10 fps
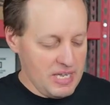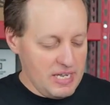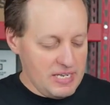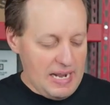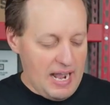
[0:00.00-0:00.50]

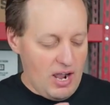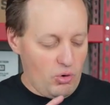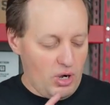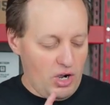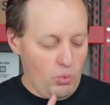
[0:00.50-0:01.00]

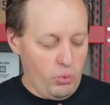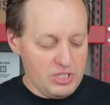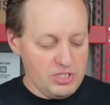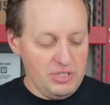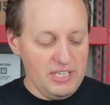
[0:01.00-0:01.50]
Now,
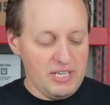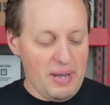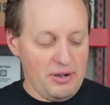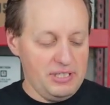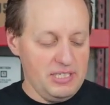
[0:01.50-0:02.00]
what's unique
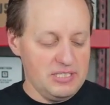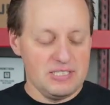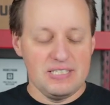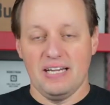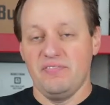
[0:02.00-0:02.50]
about these
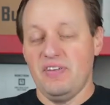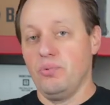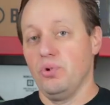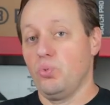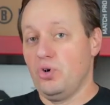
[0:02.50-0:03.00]
is that they
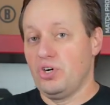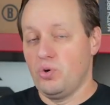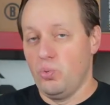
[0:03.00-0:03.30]
will work